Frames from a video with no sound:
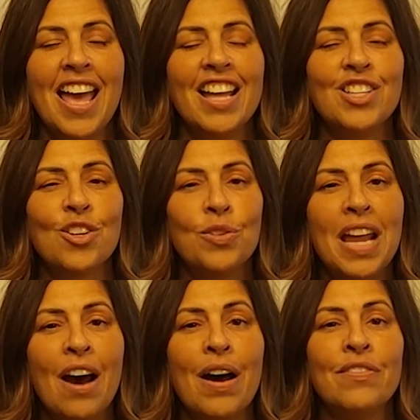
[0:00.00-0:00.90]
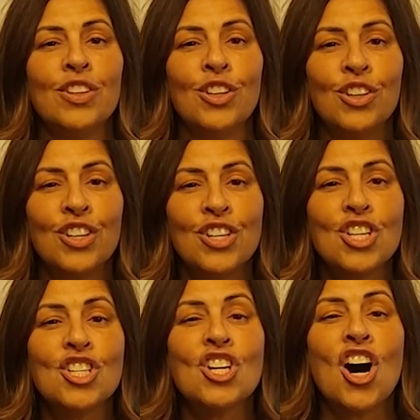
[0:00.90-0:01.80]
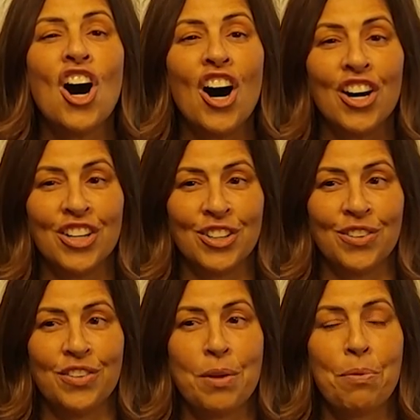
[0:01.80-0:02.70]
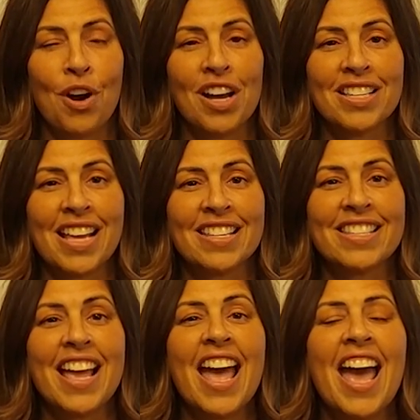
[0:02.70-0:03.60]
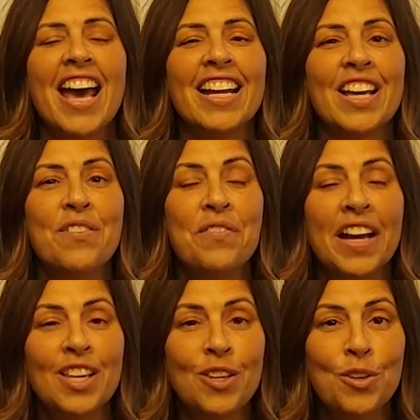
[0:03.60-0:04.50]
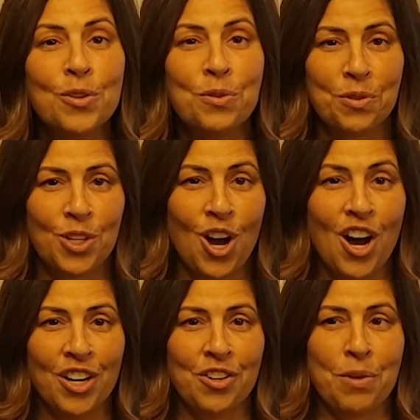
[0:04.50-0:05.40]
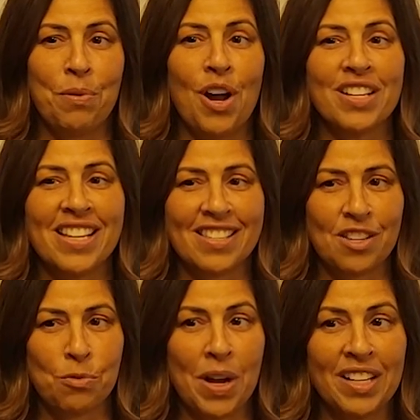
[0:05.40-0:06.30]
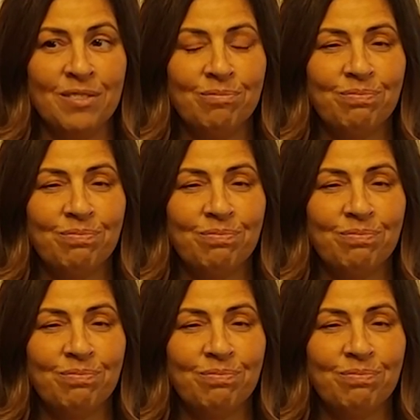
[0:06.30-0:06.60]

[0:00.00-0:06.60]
And so now I've learned to honor the process. And I invite you to honor the process as well.